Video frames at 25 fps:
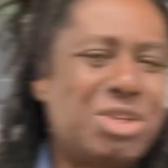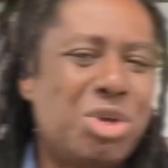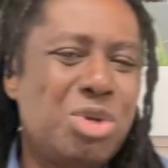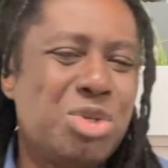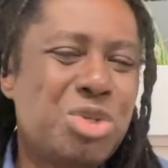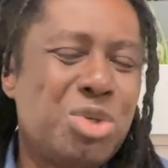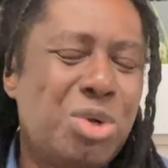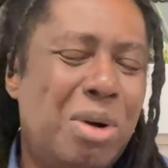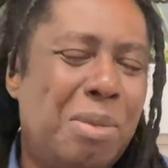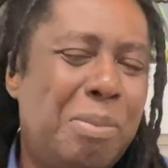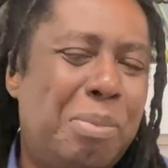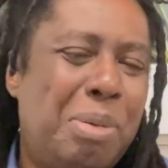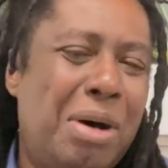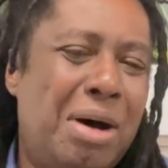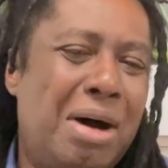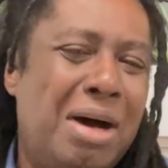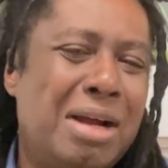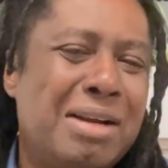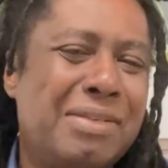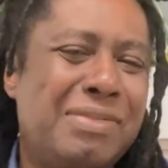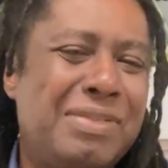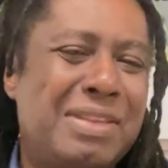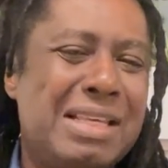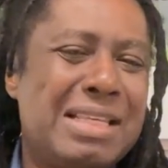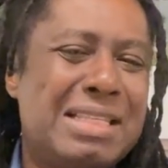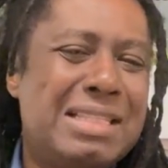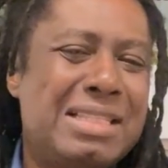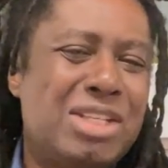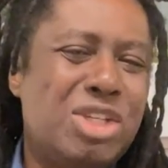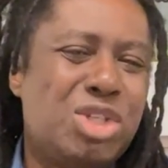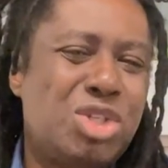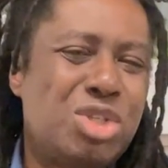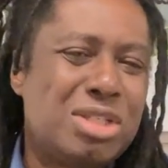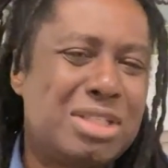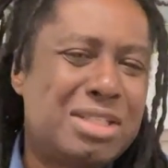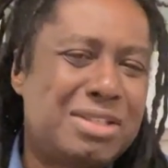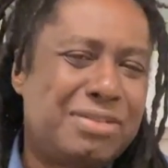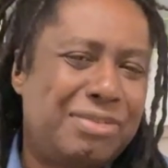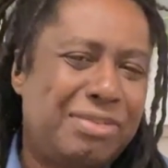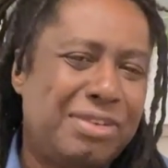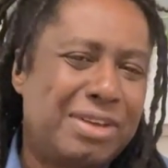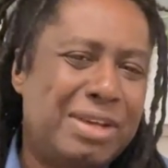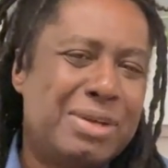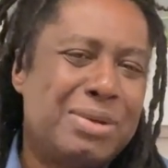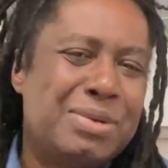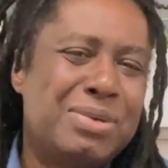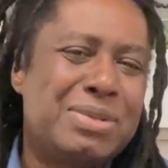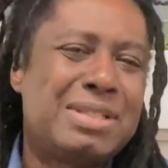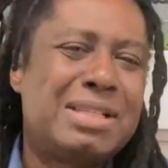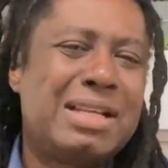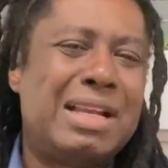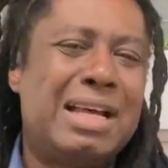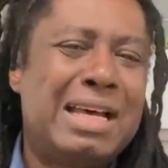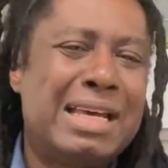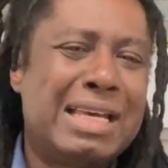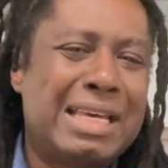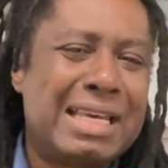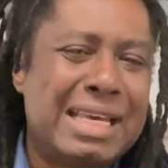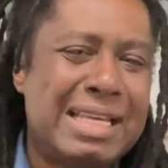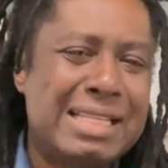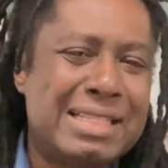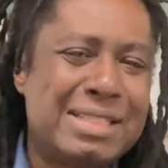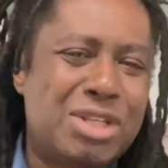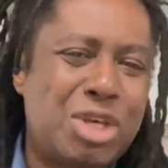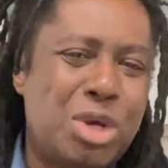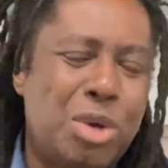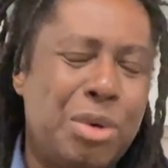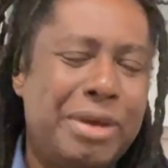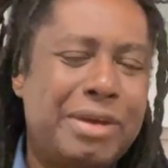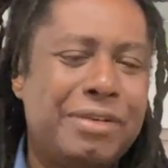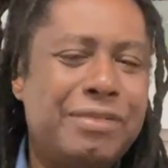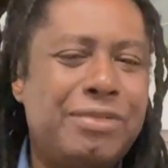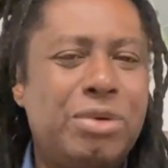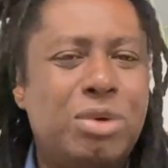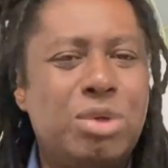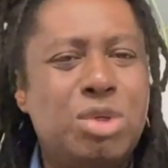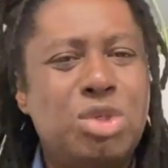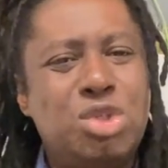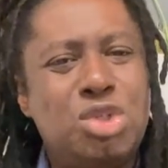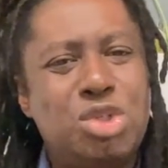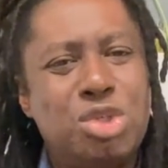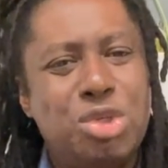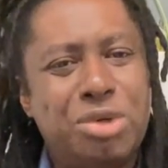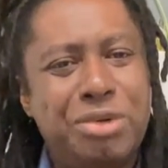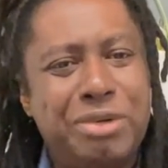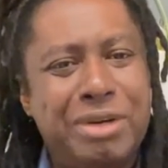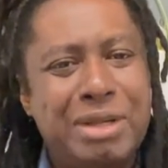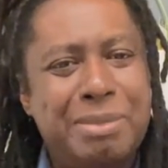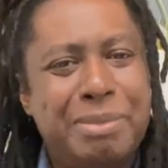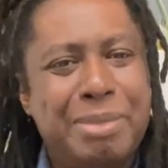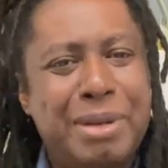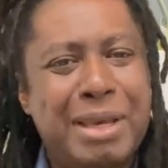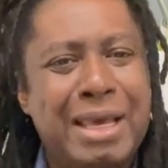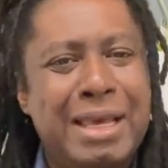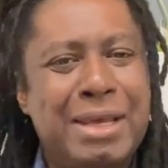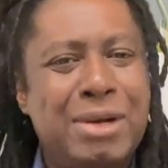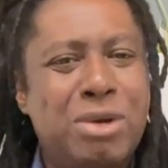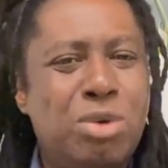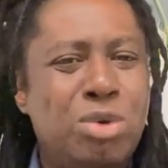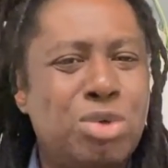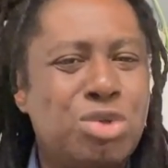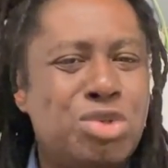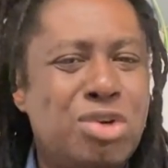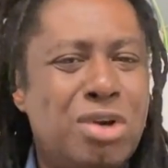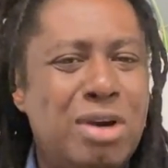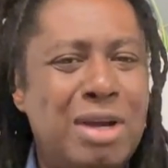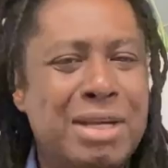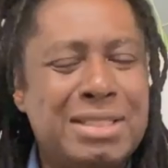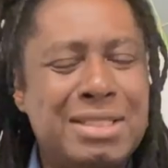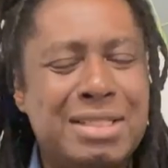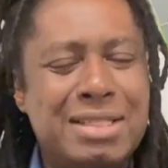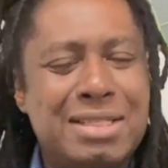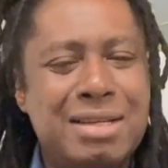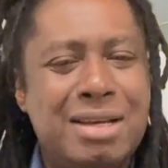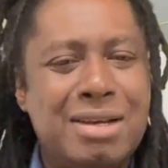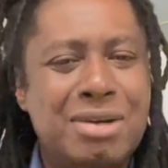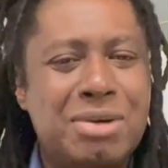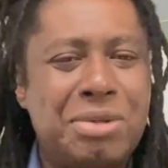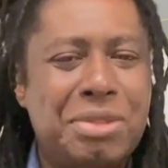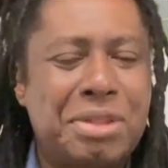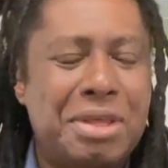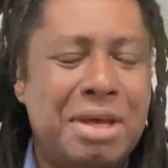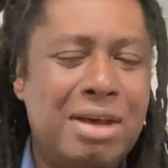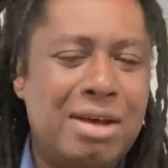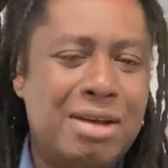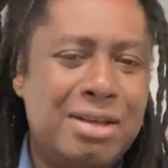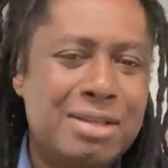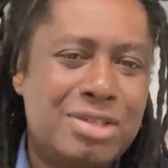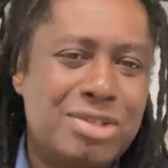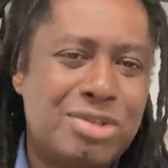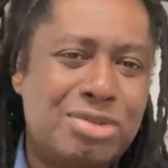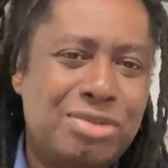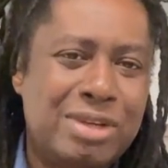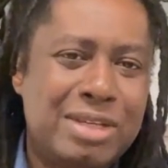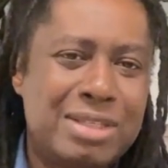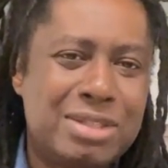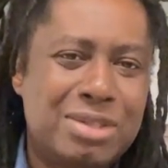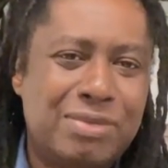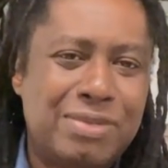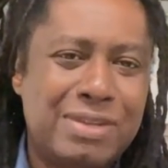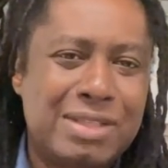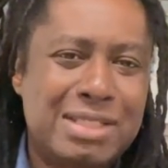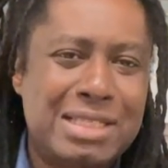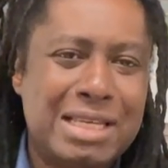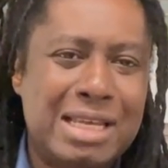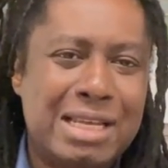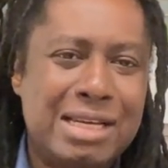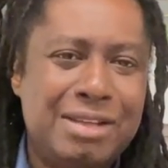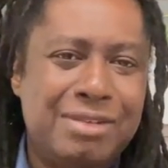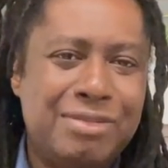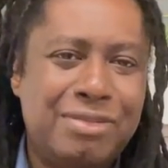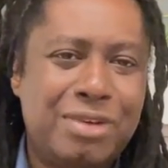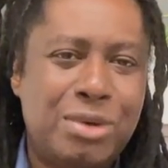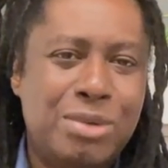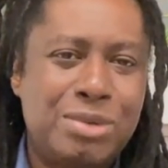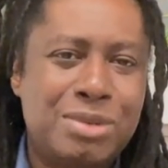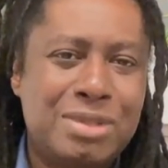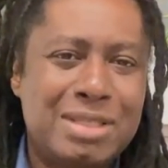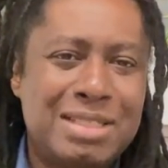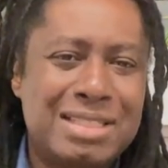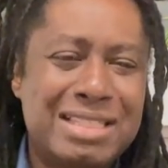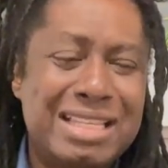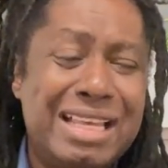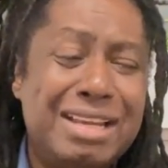also a part of this that just feels like it's going for a jury bait or trying to tug on the heartstrings of the televoters.